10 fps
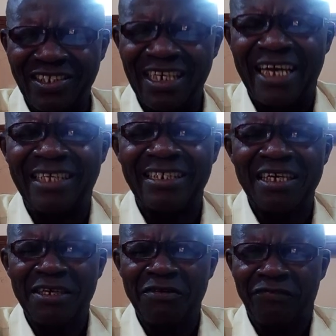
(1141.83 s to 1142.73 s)
I said,
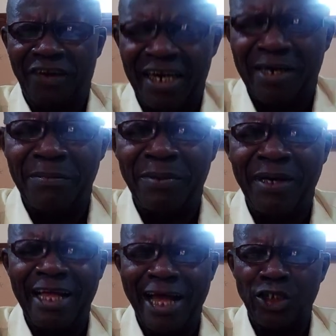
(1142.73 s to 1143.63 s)
the verb
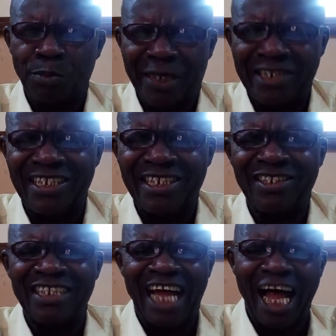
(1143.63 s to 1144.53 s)

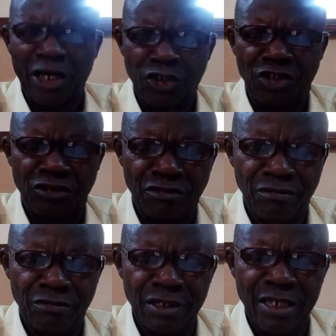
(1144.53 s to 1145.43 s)
expresses the action,
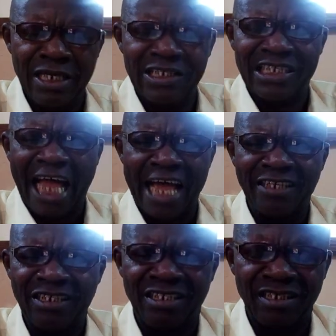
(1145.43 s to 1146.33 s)

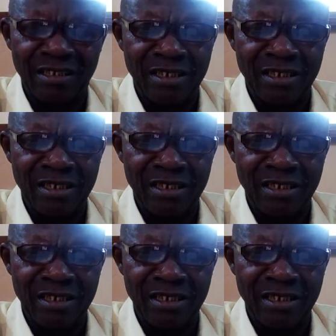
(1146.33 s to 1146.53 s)
state,